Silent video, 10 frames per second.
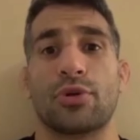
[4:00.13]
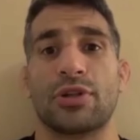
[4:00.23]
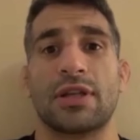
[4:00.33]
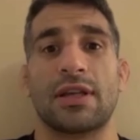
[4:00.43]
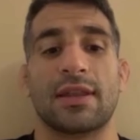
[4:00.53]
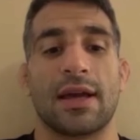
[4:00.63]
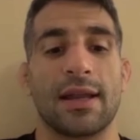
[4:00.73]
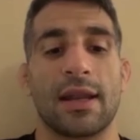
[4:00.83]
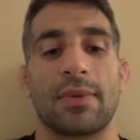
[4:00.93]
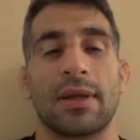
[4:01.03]
appreciate
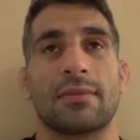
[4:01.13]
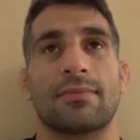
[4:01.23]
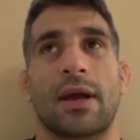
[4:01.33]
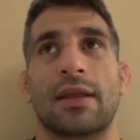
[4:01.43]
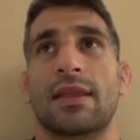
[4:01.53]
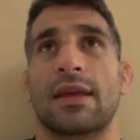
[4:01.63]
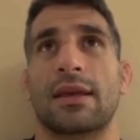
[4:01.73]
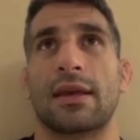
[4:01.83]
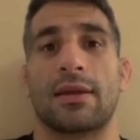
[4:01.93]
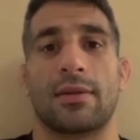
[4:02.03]
that. I mean, I
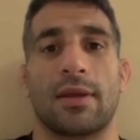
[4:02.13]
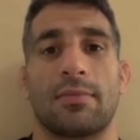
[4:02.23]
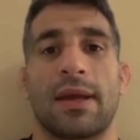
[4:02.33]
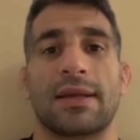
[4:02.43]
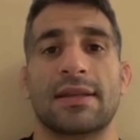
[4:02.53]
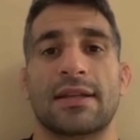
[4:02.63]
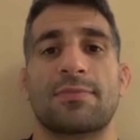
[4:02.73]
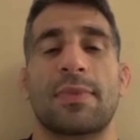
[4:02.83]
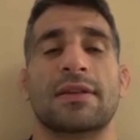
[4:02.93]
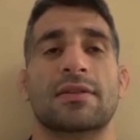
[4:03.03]
think it makes sense
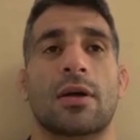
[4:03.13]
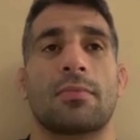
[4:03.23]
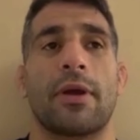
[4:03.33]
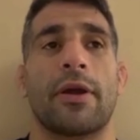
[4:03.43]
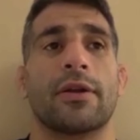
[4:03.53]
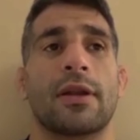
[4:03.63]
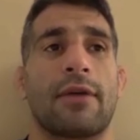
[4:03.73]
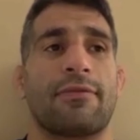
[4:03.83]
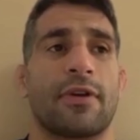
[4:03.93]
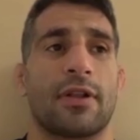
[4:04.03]
based on merit.
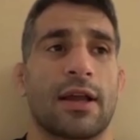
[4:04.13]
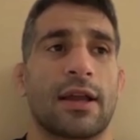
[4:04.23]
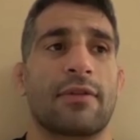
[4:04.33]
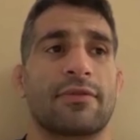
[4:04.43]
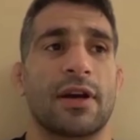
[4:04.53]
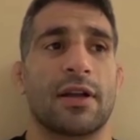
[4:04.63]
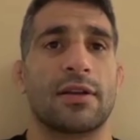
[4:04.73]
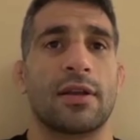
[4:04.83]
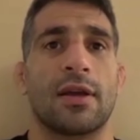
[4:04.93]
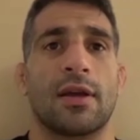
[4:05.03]
I feel like I've
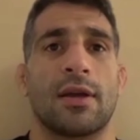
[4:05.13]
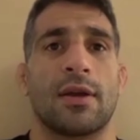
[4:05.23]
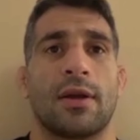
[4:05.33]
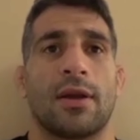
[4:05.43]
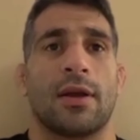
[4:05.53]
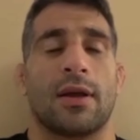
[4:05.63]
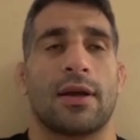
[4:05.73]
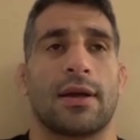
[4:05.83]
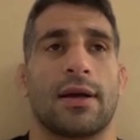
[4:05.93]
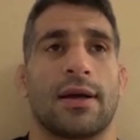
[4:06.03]
done
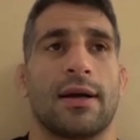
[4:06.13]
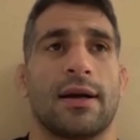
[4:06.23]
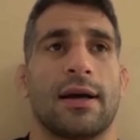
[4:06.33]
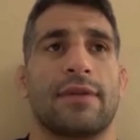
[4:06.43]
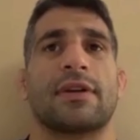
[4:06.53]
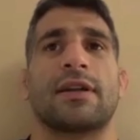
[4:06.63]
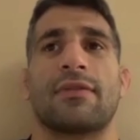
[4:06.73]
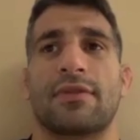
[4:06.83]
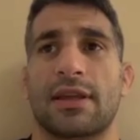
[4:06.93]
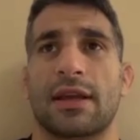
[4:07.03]

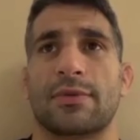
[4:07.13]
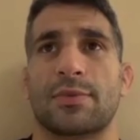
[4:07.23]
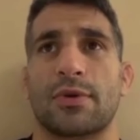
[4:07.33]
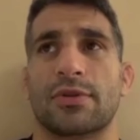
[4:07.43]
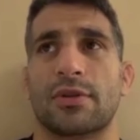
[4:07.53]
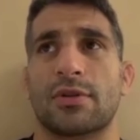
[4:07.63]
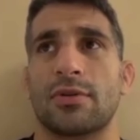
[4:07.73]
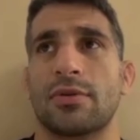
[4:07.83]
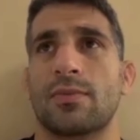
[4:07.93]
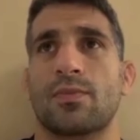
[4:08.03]
everything I'm supposed to
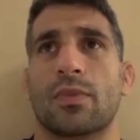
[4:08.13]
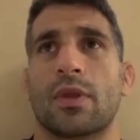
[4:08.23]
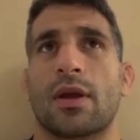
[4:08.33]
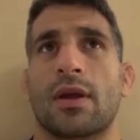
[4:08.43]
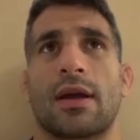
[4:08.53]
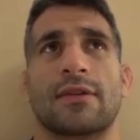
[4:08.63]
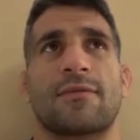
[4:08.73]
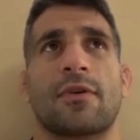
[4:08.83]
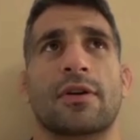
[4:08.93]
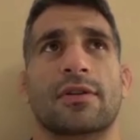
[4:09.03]
do as
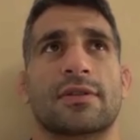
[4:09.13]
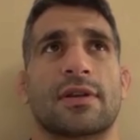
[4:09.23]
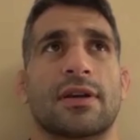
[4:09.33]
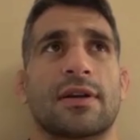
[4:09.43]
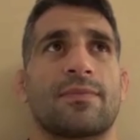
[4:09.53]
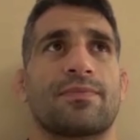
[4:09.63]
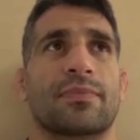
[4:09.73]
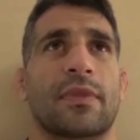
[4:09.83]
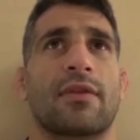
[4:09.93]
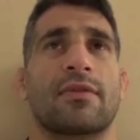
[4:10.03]
far as
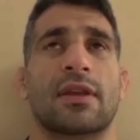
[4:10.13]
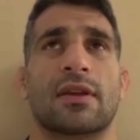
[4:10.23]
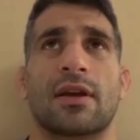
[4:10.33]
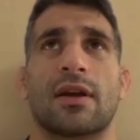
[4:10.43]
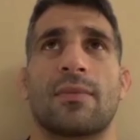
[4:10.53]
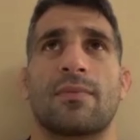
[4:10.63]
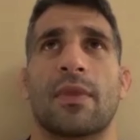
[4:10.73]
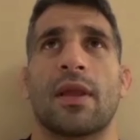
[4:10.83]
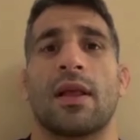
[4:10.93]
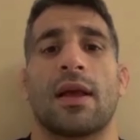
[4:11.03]
everything
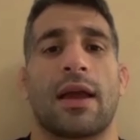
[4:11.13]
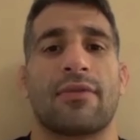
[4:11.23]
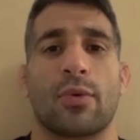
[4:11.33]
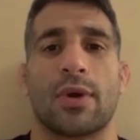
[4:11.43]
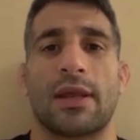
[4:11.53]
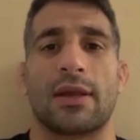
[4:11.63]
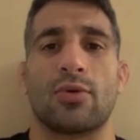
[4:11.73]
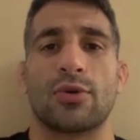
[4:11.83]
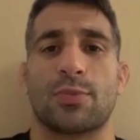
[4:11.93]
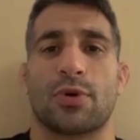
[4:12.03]
everybody who
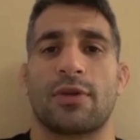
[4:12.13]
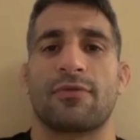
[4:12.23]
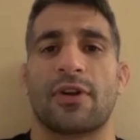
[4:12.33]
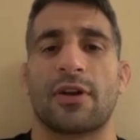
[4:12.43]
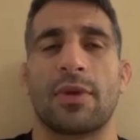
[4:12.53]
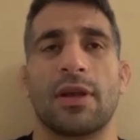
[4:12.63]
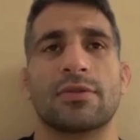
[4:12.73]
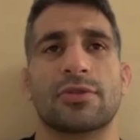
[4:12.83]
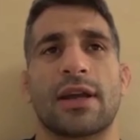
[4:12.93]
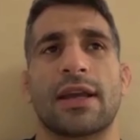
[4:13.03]
was put in front of me.
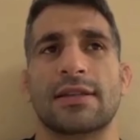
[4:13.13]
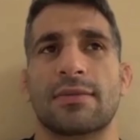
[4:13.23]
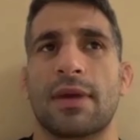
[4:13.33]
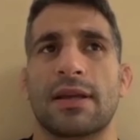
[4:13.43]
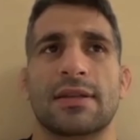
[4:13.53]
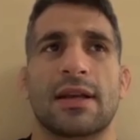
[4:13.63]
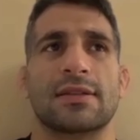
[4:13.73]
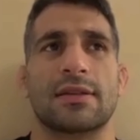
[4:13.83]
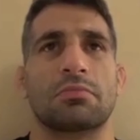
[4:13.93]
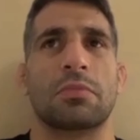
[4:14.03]
So I guess it makes
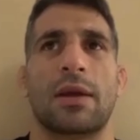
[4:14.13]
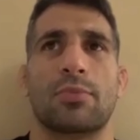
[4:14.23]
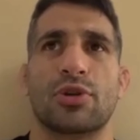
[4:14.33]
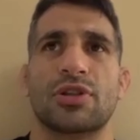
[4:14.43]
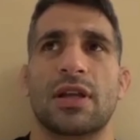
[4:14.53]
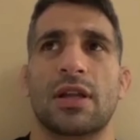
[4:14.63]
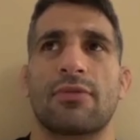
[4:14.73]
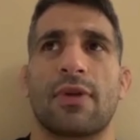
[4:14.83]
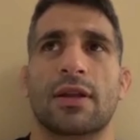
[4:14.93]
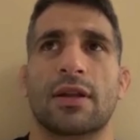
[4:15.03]
sense, and I appreciate he
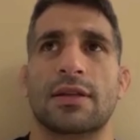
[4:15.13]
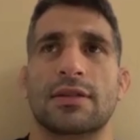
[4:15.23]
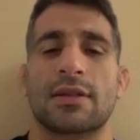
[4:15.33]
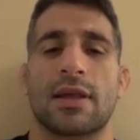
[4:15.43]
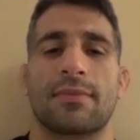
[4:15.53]
recognizes